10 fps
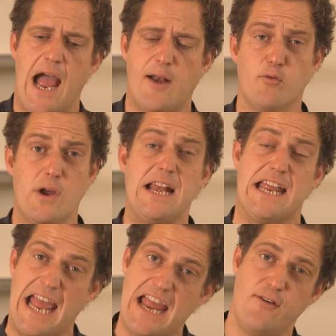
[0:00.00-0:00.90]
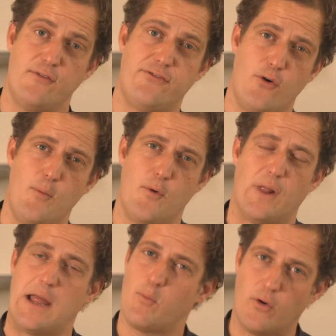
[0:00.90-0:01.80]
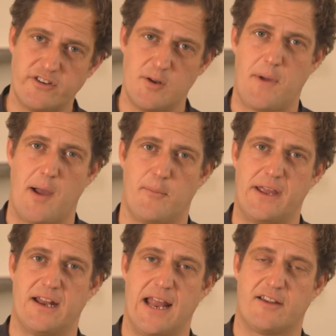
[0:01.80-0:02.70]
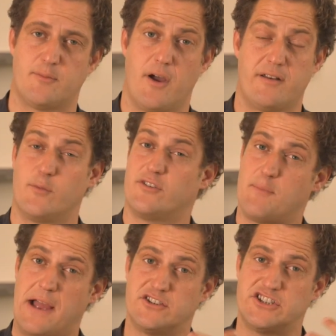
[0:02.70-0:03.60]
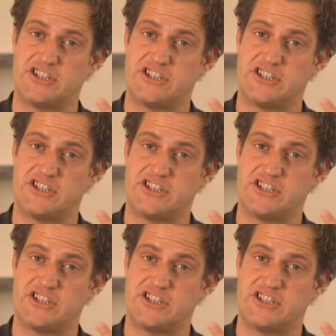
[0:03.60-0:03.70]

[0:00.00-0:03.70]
and really informal. It wasn't about being an expert, it was about